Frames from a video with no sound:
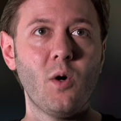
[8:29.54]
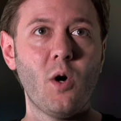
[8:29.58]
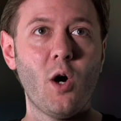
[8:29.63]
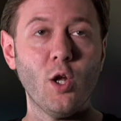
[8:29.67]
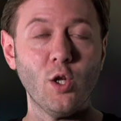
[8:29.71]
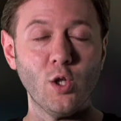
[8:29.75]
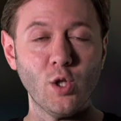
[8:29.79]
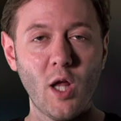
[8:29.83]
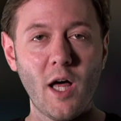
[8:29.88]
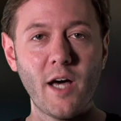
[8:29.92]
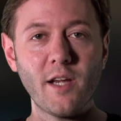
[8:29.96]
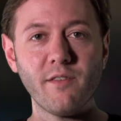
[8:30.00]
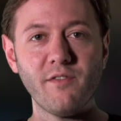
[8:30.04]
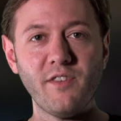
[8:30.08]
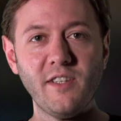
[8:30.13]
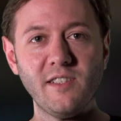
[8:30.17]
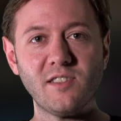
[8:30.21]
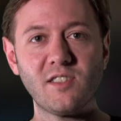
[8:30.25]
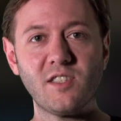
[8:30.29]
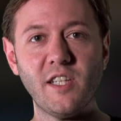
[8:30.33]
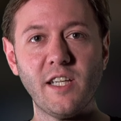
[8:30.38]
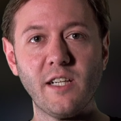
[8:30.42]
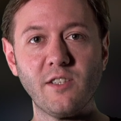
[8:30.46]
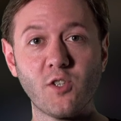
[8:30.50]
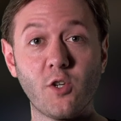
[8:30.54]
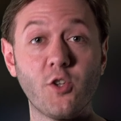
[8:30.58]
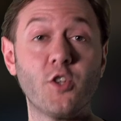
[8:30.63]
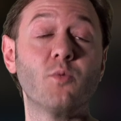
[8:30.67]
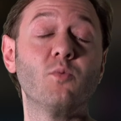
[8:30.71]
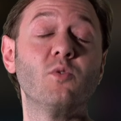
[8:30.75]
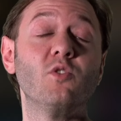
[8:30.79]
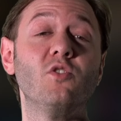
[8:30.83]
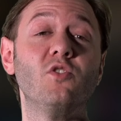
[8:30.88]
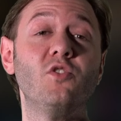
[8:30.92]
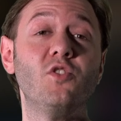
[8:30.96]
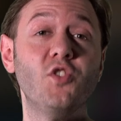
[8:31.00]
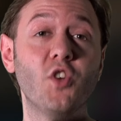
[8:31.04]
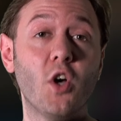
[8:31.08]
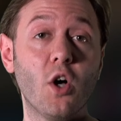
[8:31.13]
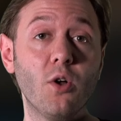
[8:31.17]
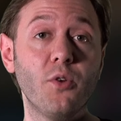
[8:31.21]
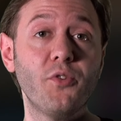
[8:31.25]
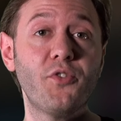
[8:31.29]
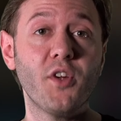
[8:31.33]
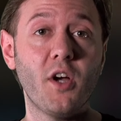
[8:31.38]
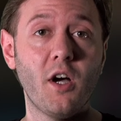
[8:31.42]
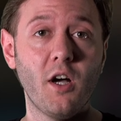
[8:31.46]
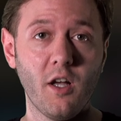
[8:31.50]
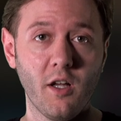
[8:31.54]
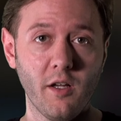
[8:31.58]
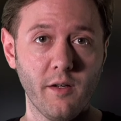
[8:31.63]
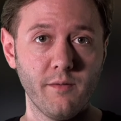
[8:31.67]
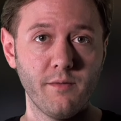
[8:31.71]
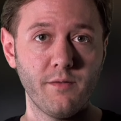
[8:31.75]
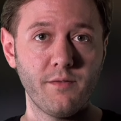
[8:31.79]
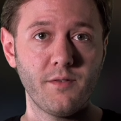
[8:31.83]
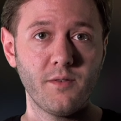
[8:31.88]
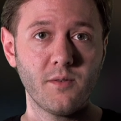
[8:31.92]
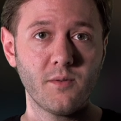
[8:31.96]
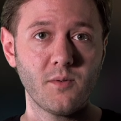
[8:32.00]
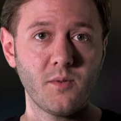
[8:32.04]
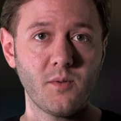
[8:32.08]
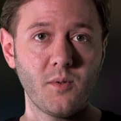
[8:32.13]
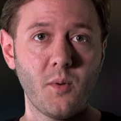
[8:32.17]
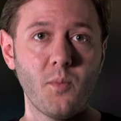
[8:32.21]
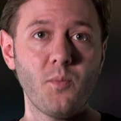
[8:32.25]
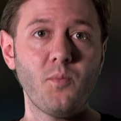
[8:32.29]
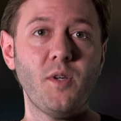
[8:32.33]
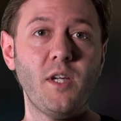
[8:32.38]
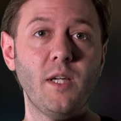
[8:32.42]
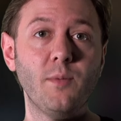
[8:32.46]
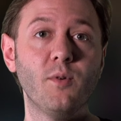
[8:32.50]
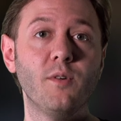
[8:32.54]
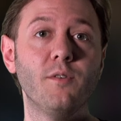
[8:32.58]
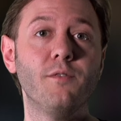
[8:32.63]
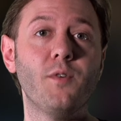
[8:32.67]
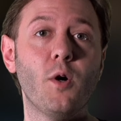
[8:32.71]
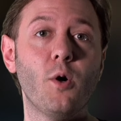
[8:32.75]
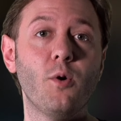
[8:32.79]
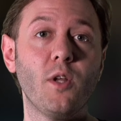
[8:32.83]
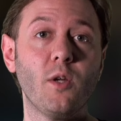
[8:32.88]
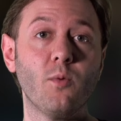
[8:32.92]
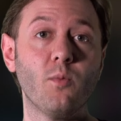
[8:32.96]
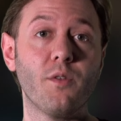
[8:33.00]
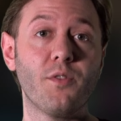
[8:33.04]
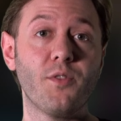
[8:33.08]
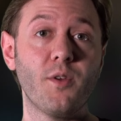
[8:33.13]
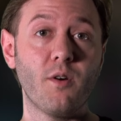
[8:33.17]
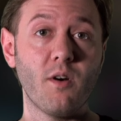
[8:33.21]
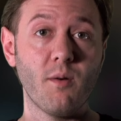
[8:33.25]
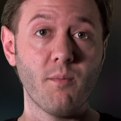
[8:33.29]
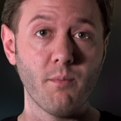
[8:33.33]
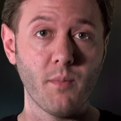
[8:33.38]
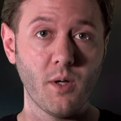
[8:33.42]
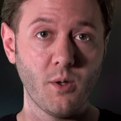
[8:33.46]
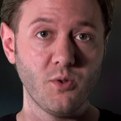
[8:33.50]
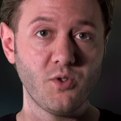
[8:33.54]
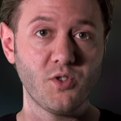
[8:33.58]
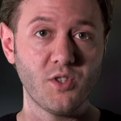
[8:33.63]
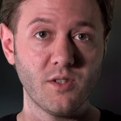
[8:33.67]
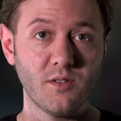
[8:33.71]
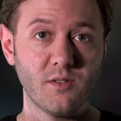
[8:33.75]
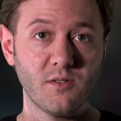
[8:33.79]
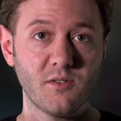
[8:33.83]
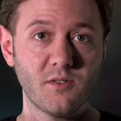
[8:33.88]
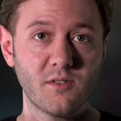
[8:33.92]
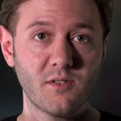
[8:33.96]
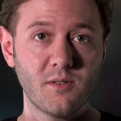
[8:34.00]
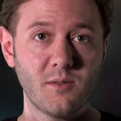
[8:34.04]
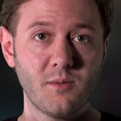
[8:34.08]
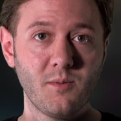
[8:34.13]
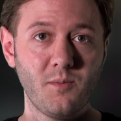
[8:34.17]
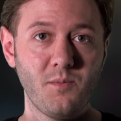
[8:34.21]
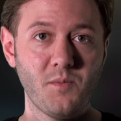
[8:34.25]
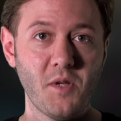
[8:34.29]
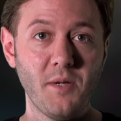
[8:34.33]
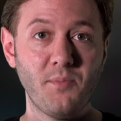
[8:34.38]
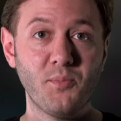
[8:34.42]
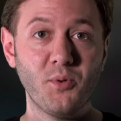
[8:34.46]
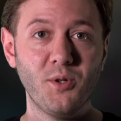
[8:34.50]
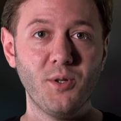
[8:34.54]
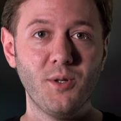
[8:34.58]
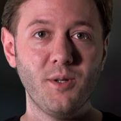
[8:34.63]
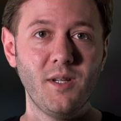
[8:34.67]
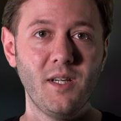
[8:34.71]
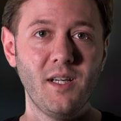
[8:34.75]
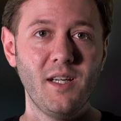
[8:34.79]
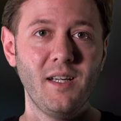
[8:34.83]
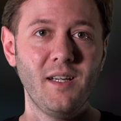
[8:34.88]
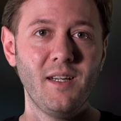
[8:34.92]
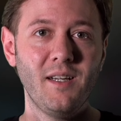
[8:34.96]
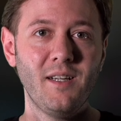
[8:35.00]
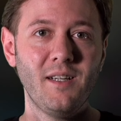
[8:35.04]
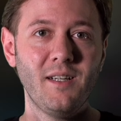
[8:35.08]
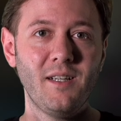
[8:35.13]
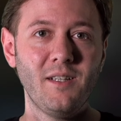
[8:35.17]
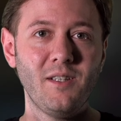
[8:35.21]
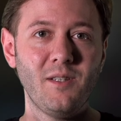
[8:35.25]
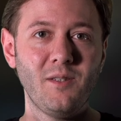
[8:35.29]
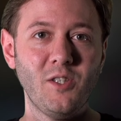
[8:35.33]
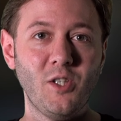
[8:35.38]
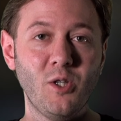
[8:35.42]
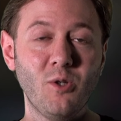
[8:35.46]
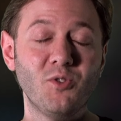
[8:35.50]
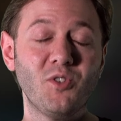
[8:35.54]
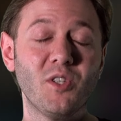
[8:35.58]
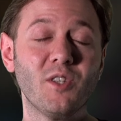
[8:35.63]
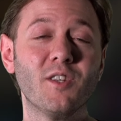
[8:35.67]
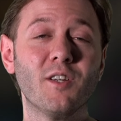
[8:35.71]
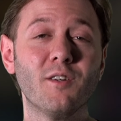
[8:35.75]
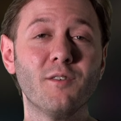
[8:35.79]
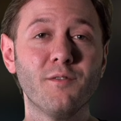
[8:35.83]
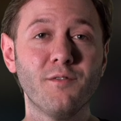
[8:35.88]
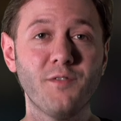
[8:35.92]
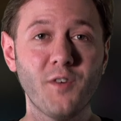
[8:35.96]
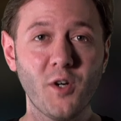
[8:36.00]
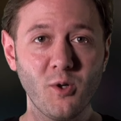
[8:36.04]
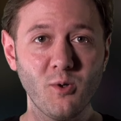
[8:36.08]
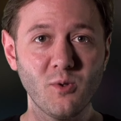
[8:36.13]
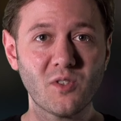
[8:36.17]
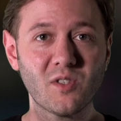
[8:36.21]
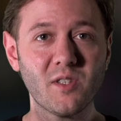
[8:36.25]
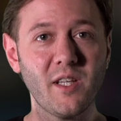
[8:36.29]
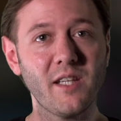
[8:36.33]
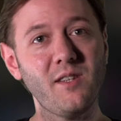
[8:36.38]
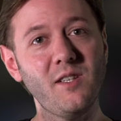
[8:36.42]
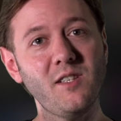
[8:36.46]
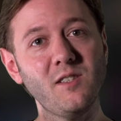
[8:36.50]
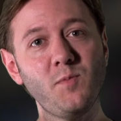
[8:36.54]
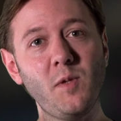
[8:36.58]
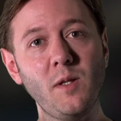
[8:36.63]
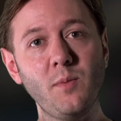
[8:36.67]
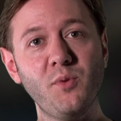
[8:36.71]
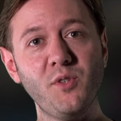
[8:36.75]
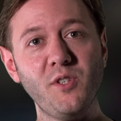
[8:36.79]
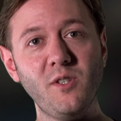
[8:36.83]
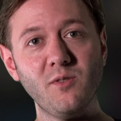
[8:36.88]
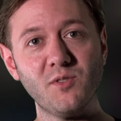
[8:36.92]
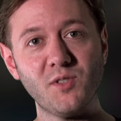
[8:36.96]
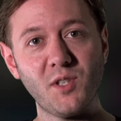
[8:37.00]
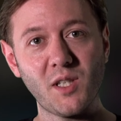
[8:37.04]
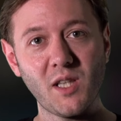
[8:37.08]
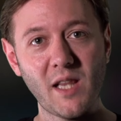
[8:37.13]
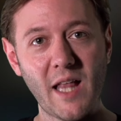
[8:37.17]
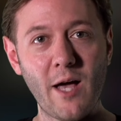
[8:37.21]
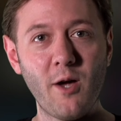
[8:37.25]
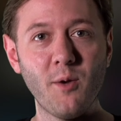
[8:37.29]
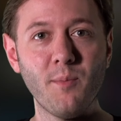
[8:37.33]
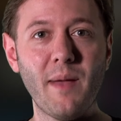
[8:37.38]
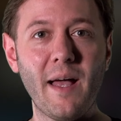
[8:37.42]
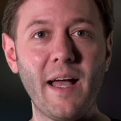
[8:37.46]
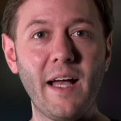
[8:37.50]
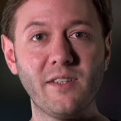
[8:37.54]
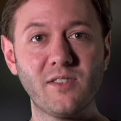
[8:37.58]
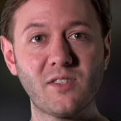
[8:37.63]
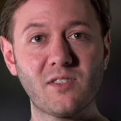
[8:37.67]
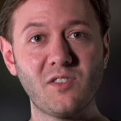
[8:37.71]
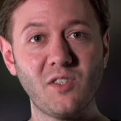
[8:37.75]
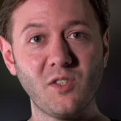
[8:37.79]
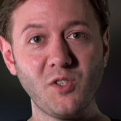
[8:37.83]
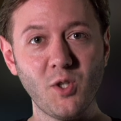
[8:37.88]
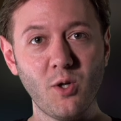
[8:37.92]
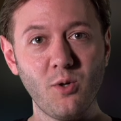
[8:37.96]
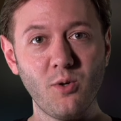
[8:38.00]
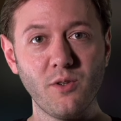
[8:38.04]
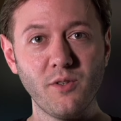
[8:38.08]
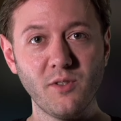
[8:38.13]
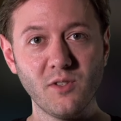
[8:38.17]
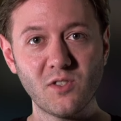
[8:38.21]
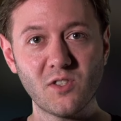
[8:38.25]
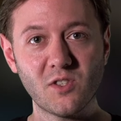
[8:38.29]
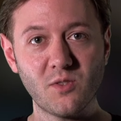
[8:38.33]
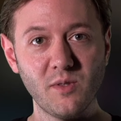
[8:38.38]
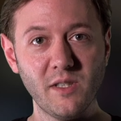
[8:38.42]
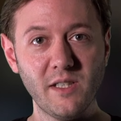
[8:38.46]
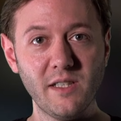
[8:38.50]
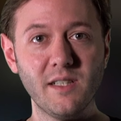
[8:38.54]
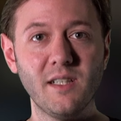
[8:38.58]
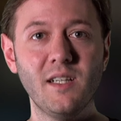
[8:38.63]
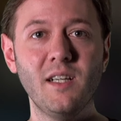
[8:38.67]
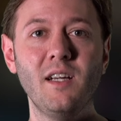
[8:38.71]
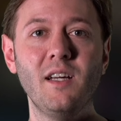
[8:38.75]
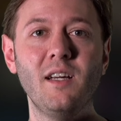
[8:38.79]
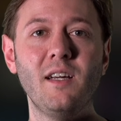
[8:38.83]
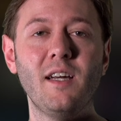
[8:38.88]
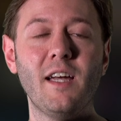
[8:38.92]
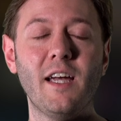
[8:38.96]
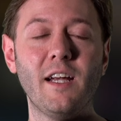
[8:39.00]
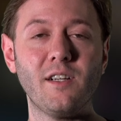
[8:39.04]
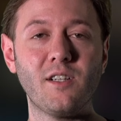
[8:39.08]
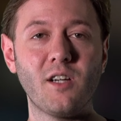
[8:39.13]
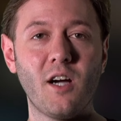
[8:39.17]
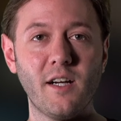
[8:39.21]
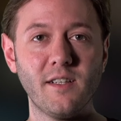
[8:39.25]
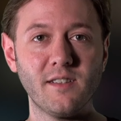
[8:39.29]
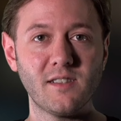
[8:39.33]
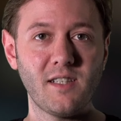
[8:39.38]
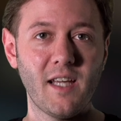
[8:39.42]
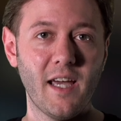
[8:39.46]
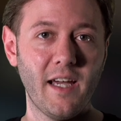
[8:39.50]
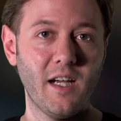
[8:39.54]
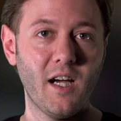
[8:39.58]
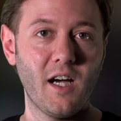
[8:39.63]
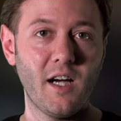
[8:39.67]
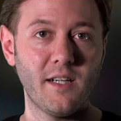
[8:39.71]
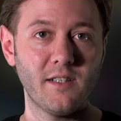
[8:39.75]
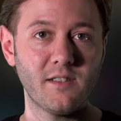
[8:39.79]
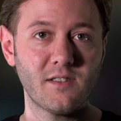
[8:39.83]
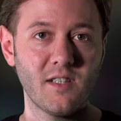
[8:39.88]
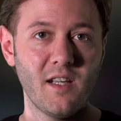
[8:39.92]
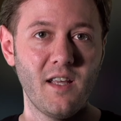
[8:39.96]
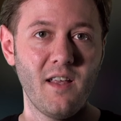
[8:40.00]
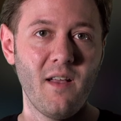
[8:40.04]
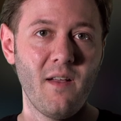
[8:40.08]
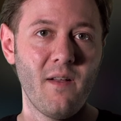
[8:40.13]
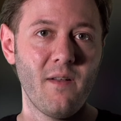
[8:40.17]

a lot of these things are the result of people voting with their emotions. People using their votes like these people use the clown masks and go to the street and cause chaos.